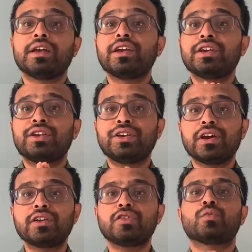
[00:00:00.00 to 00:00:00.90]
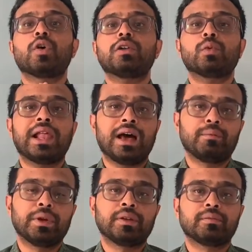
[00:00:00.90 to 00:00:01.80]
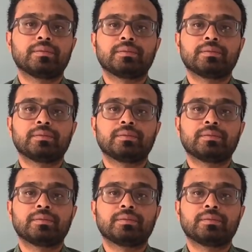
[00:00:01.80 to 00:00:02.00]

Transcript: Here is what will happen.